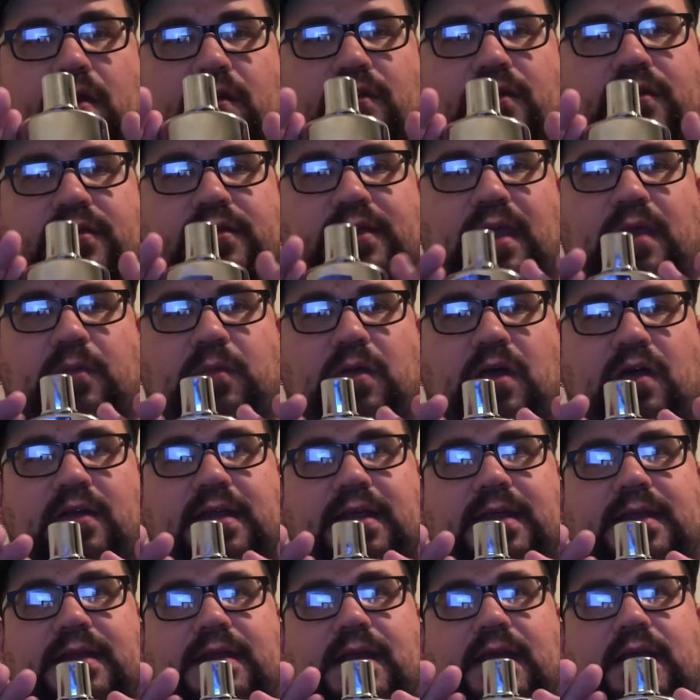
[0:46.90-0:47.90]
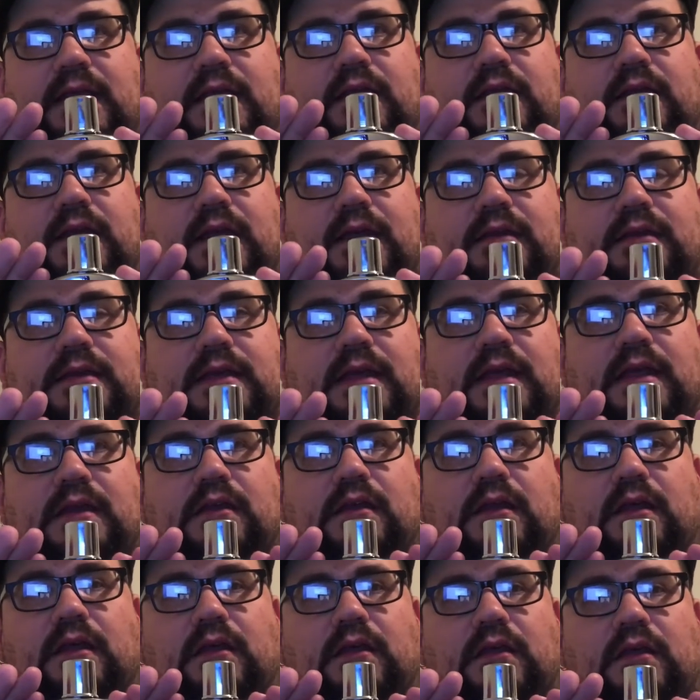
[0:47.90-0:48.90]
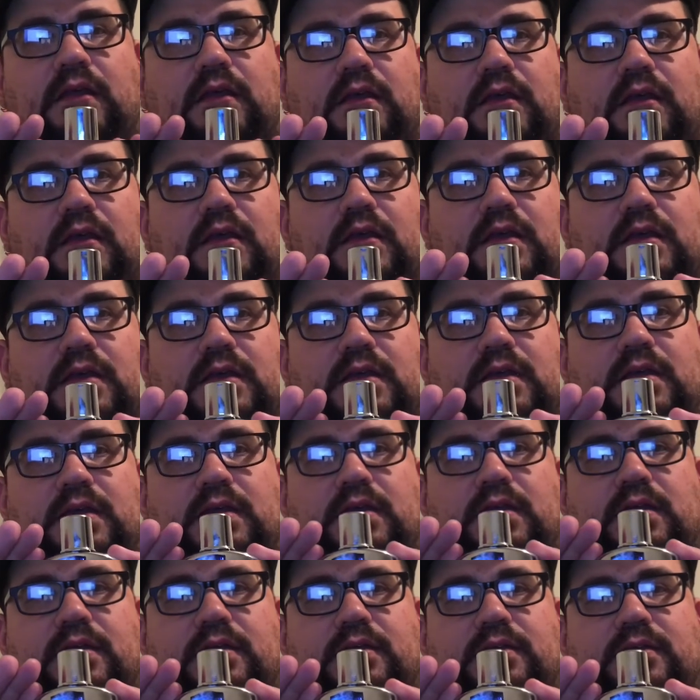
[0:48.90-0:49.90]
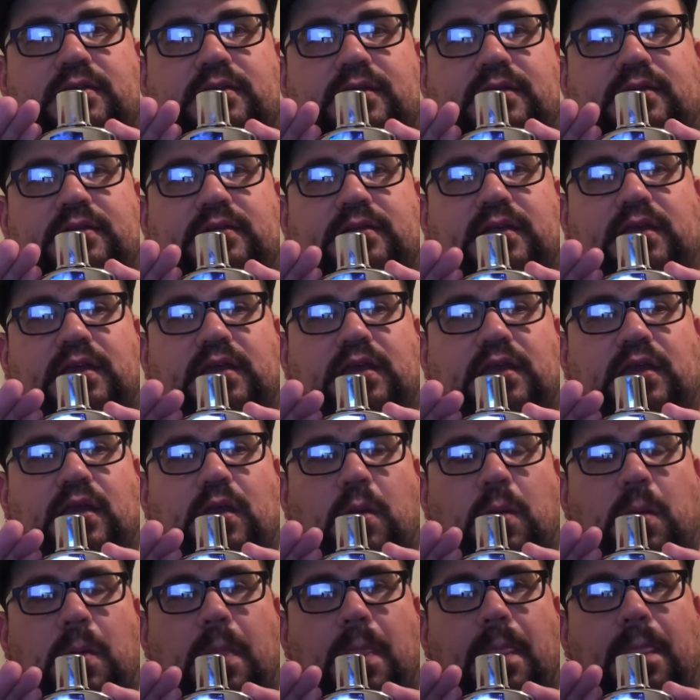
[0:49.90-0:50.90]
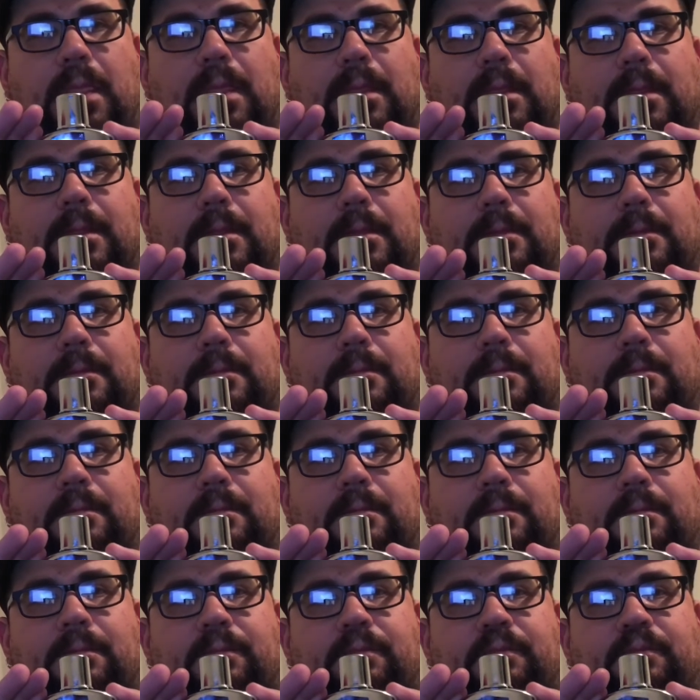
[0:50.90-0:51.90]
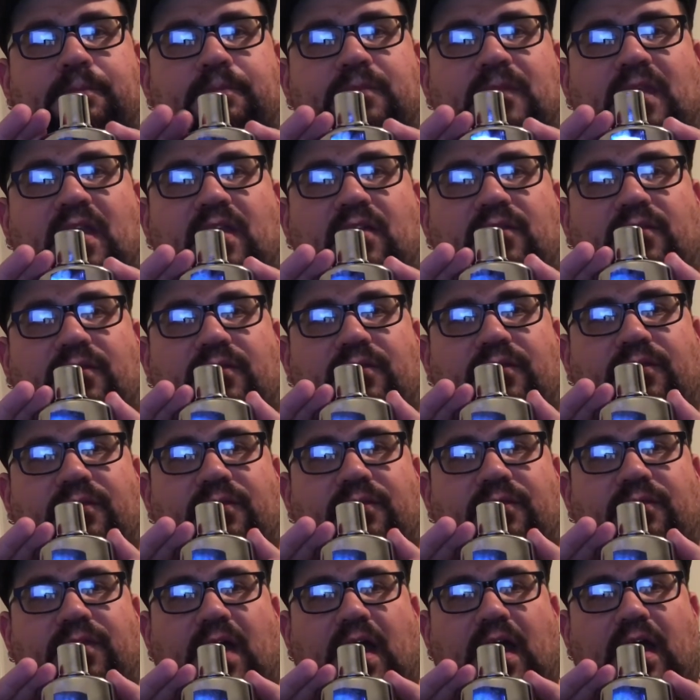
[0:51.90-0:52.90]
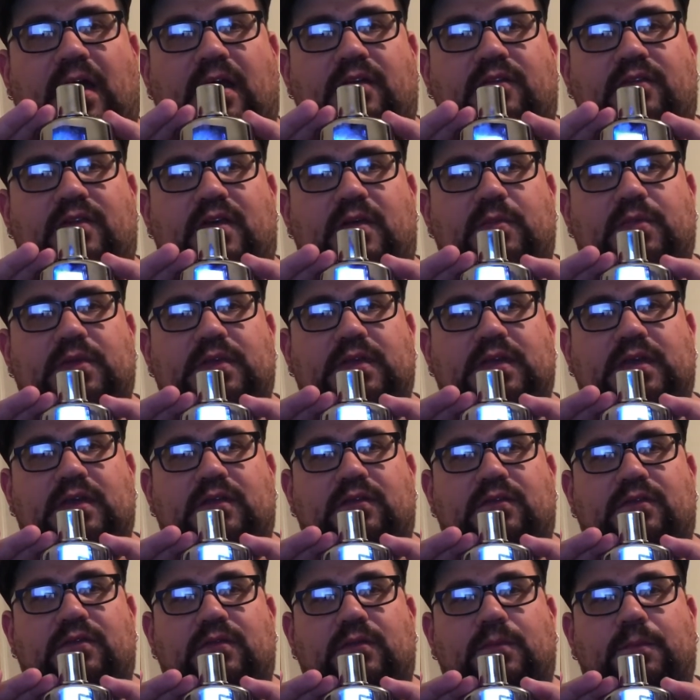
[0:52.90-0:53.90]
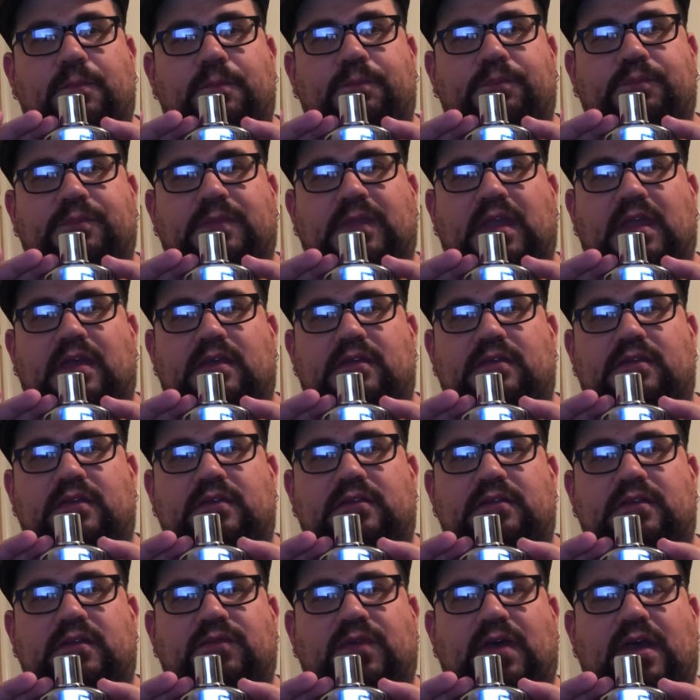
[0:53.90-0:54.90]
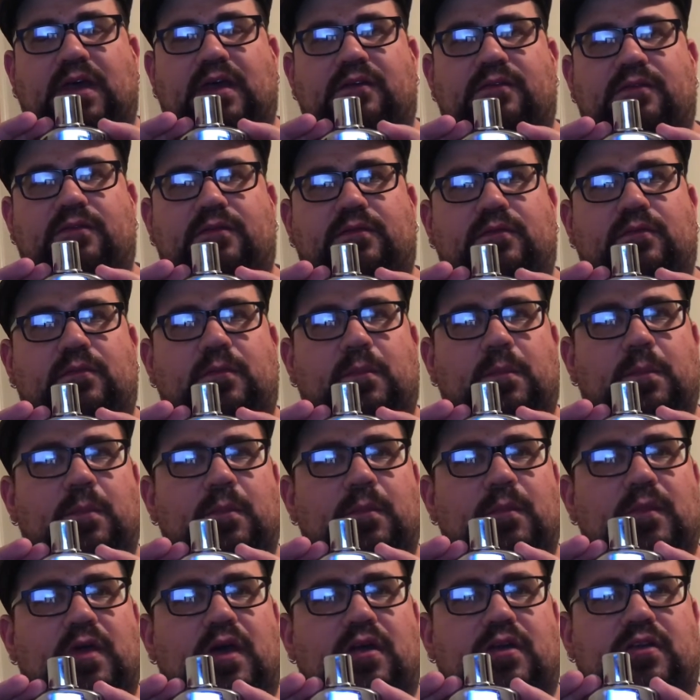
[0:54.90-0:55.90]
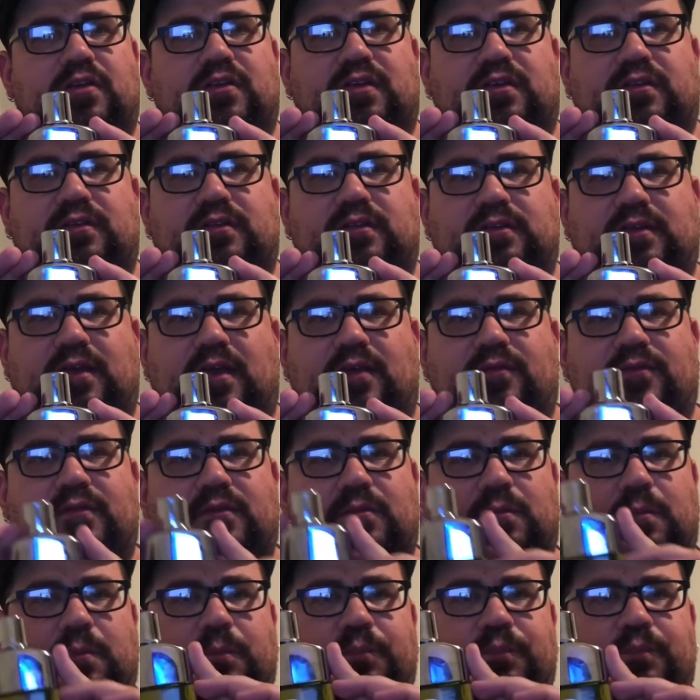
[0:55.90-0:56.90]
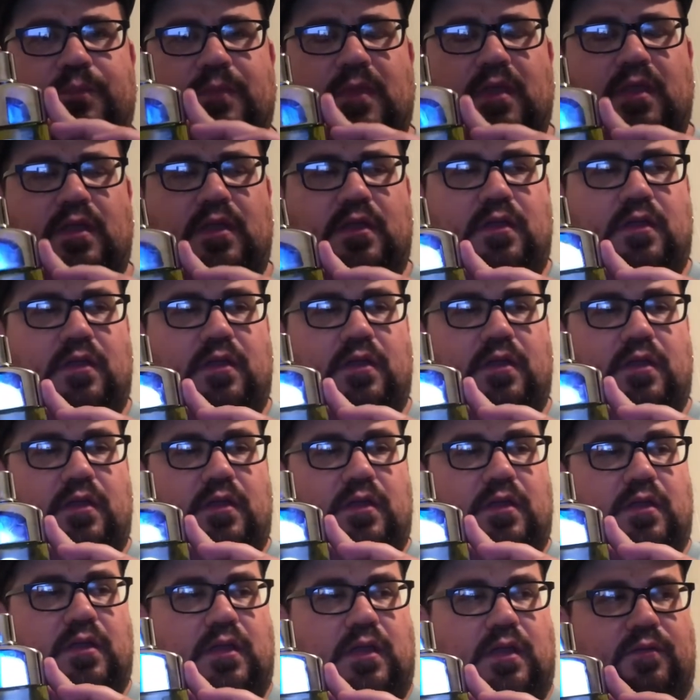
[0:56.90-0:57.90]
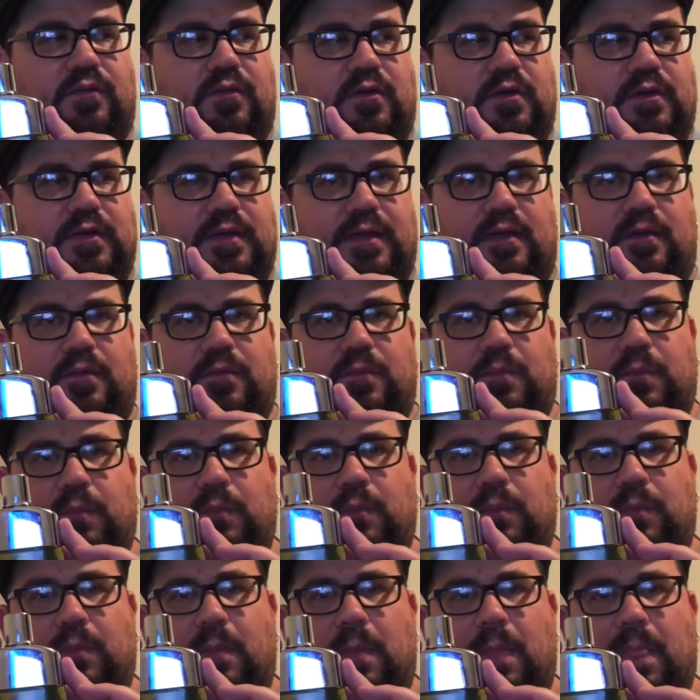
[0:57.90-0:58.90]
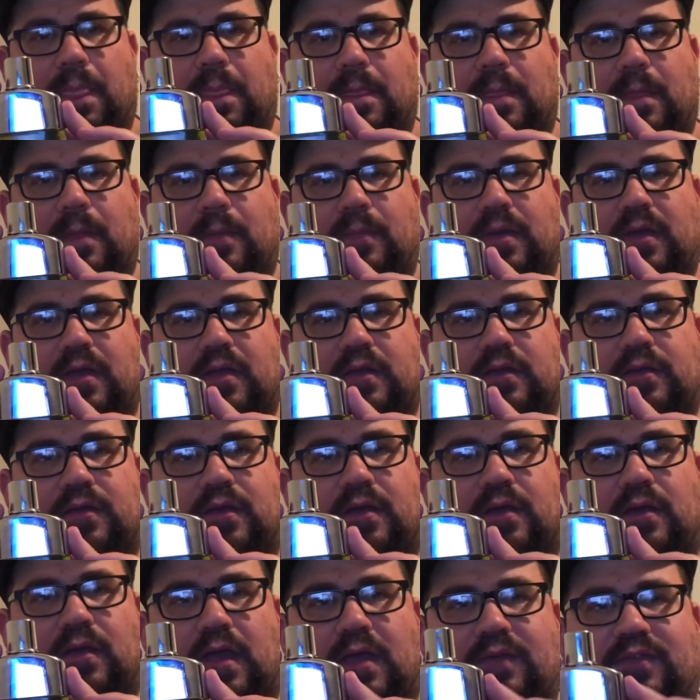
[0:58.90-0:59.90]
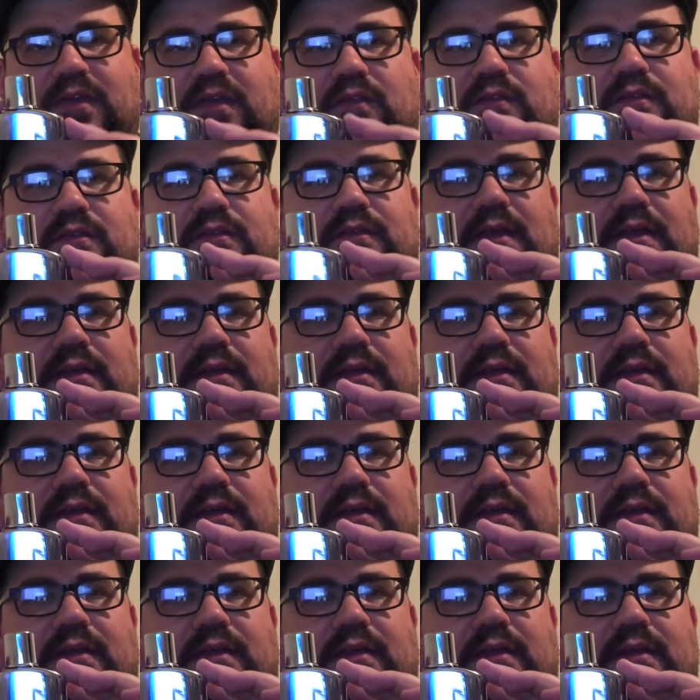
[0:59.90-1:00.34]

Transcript: This came out in 1965, I believe. Yeah, 65 or 67. I wrote it down, but I think it was